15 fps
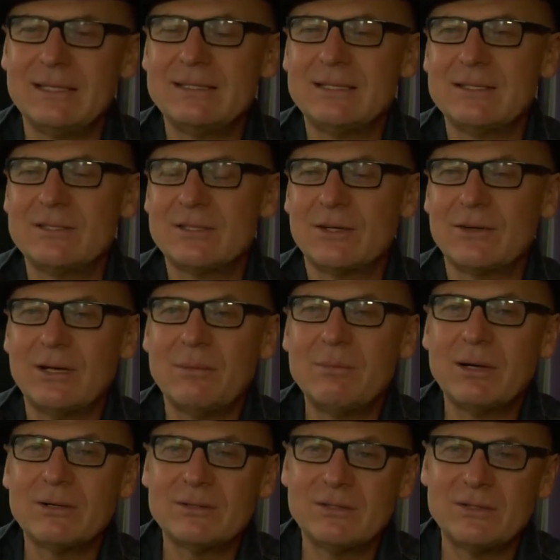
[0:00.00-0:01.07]
It's a story
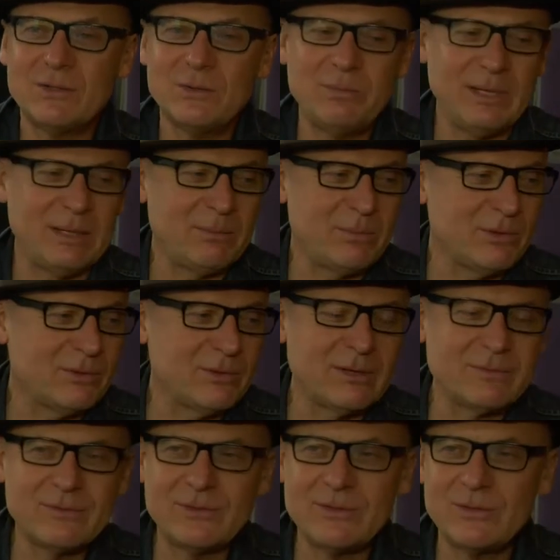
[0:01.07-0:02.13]
about two people
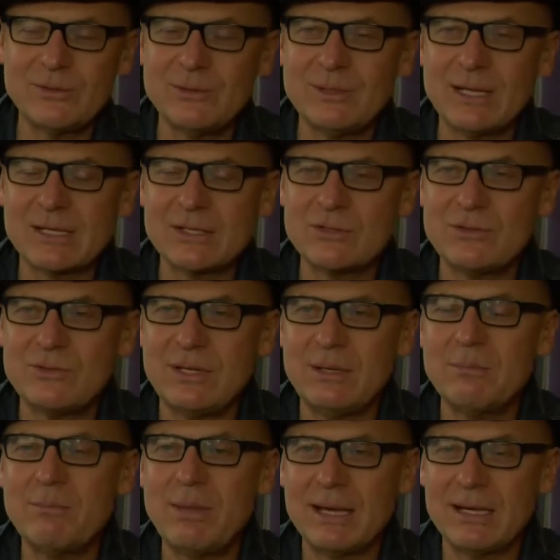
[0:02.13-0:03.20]
of two
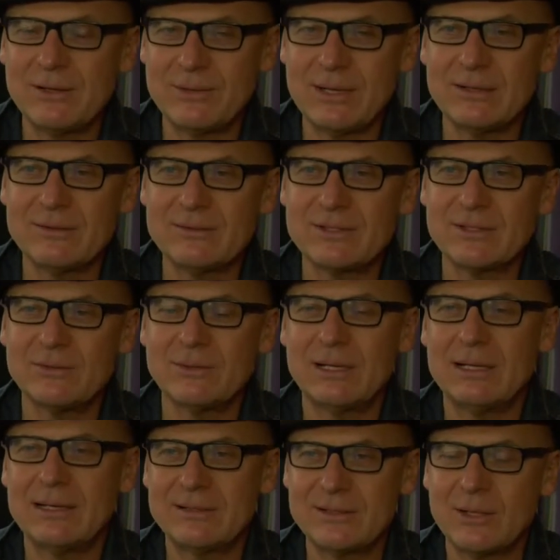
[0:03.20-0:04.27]
extreme backgrounds who
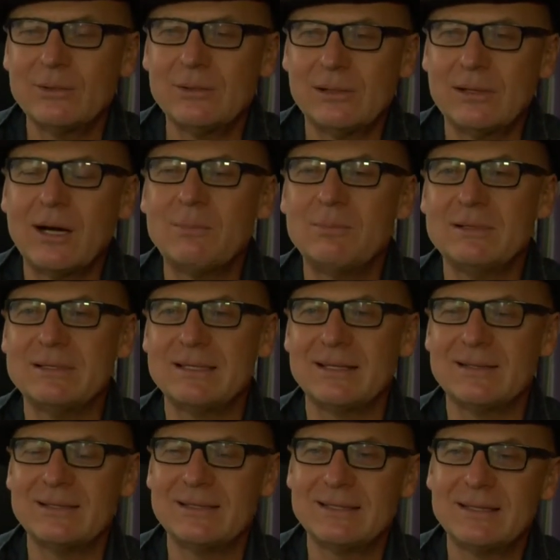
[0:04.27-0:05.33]
are total
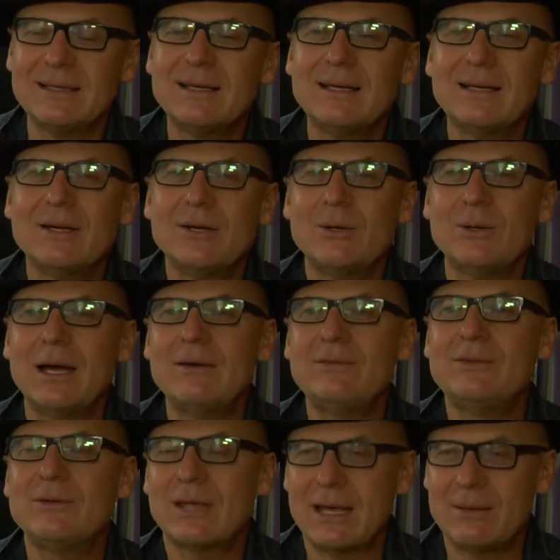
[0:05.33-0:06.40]
opposites who
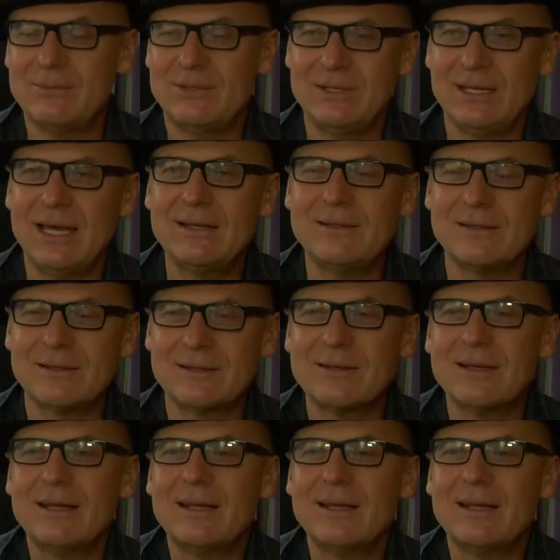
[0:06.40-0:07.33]
have to come together